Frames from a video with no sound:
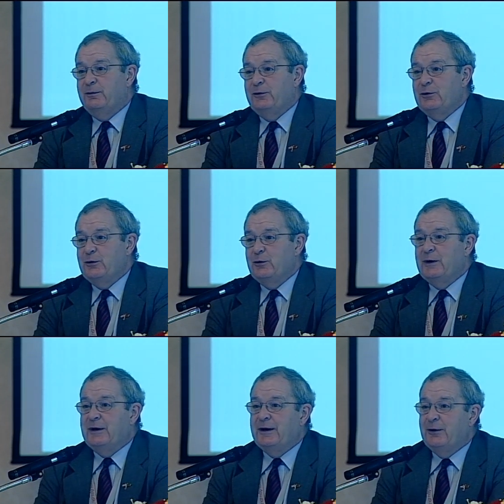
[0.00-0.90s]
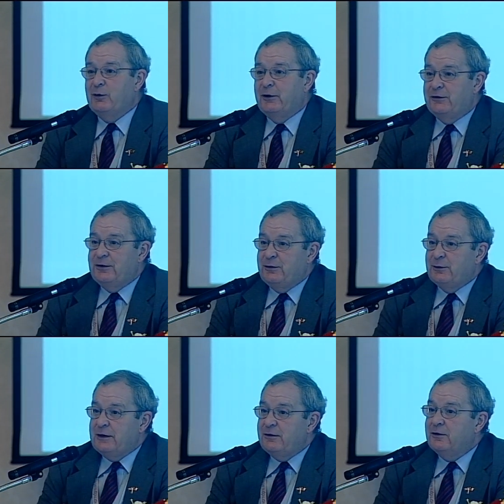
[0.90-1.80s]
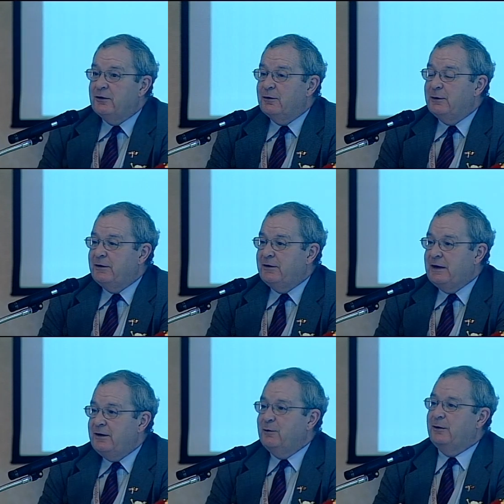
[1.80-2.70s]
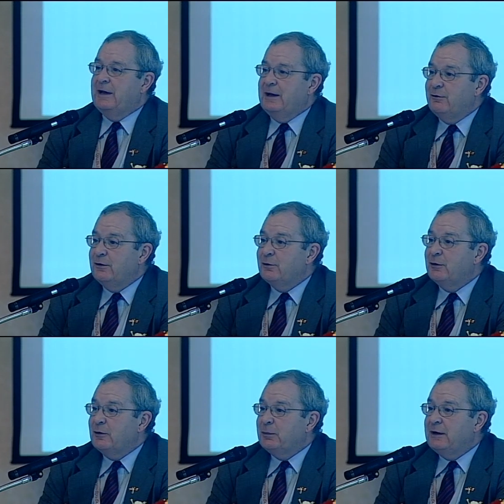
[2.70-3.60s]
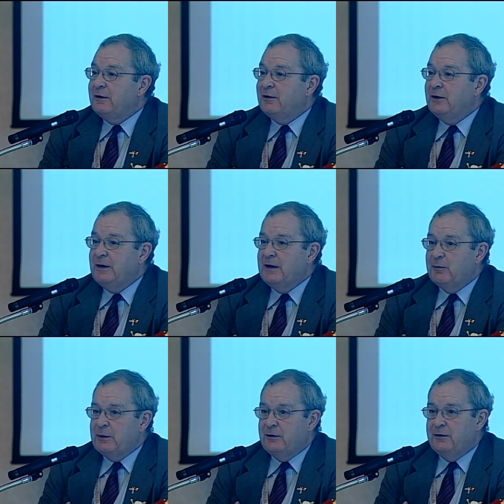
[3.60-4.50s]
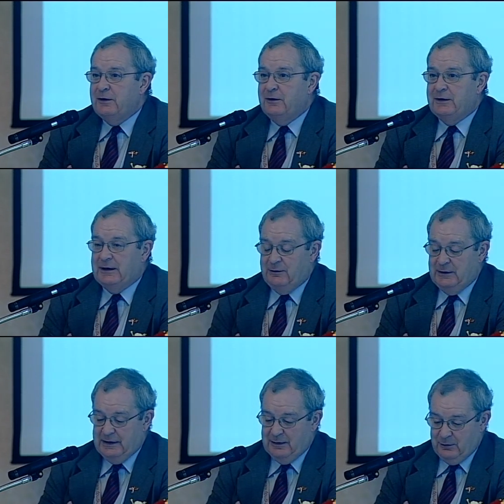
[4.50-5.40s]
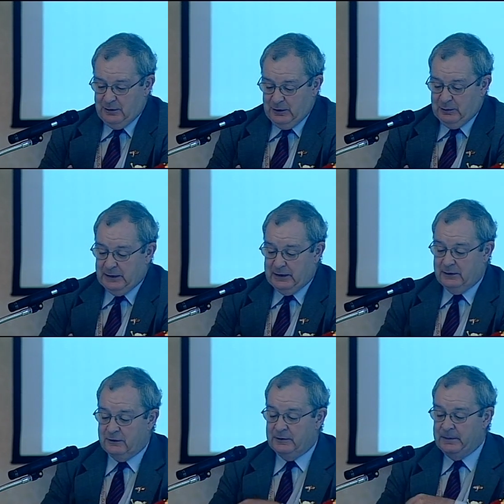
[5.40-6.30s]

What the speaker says: to work situations, or whether they don't count as workplace learning because they're not actually in the workplace.